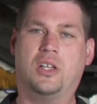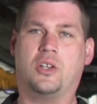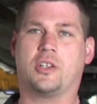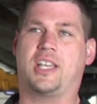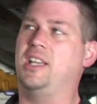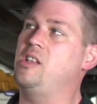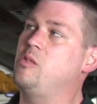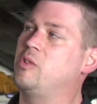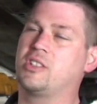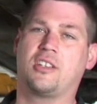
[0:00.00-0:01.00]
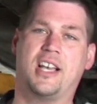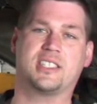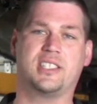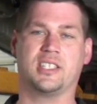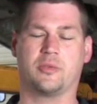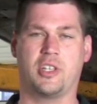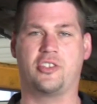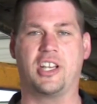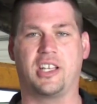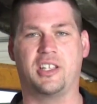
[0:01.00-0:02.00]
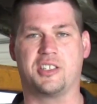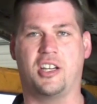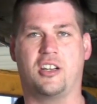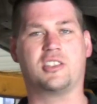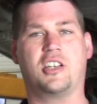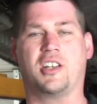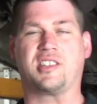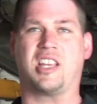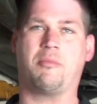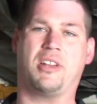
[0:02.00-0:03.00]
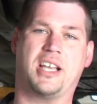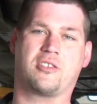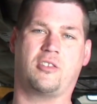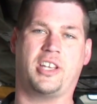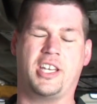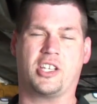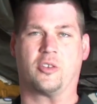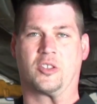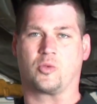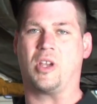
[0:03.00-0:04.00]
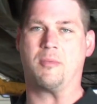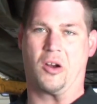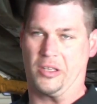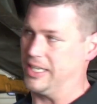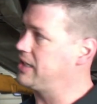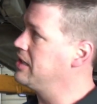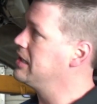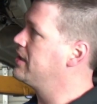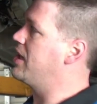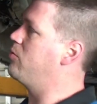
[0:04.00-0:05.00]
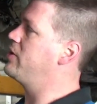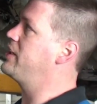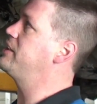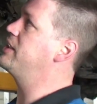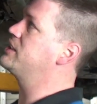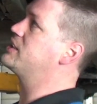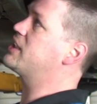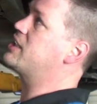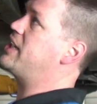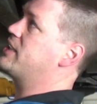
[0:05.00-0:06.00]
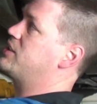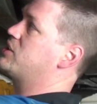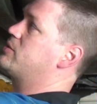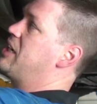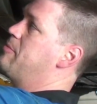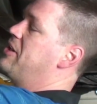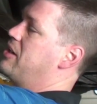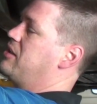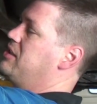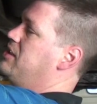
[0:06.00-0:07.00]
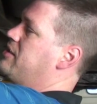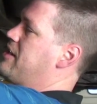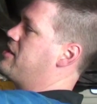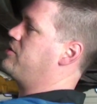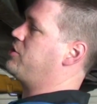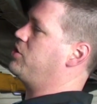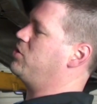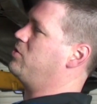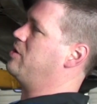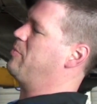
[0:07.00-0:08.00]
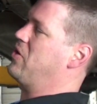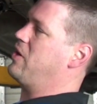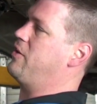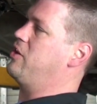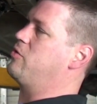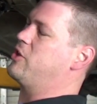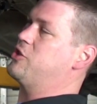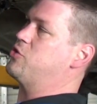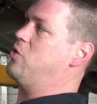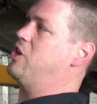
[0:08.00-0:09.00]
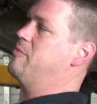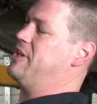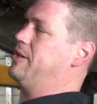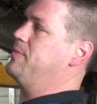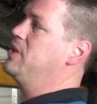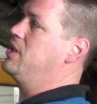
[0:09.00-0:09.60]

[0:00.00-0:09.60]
Okay, one of the last things we're going to check in this car is called a stabilizer link or sway bar link. What it does is it connects the sway bar down to the part of the lower control arm here.